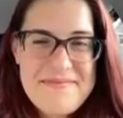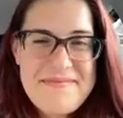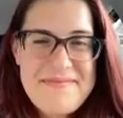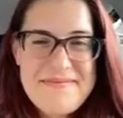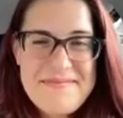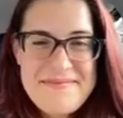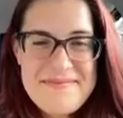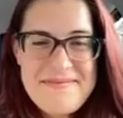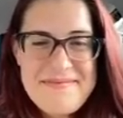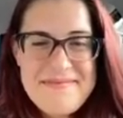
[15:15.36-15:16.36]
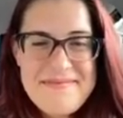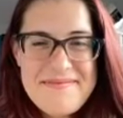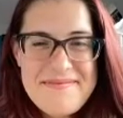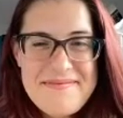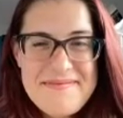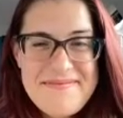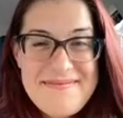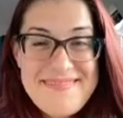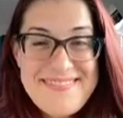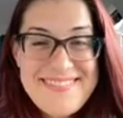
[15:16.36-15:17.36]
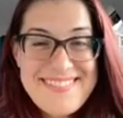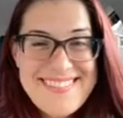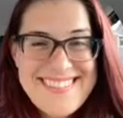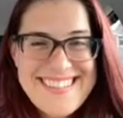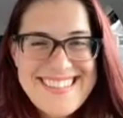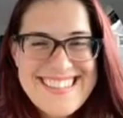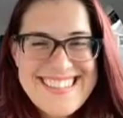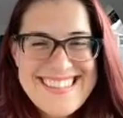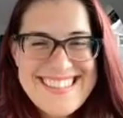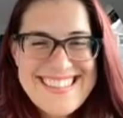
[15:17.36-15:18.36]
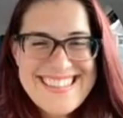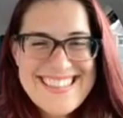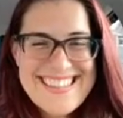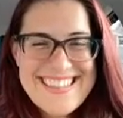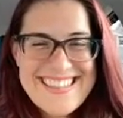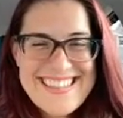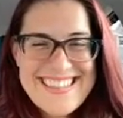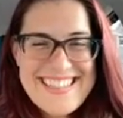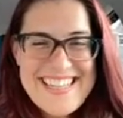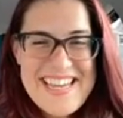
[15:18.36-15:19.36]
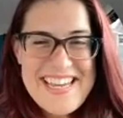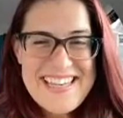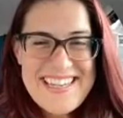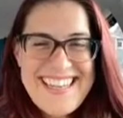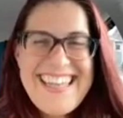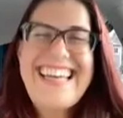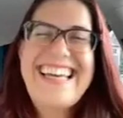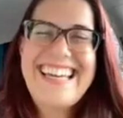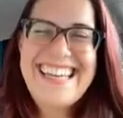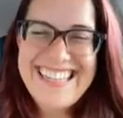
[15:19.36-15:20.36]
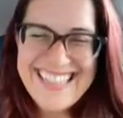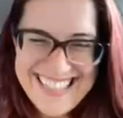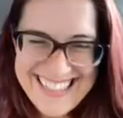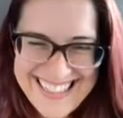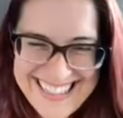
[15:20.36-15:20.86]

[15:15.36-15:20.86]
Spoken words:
(not speaking)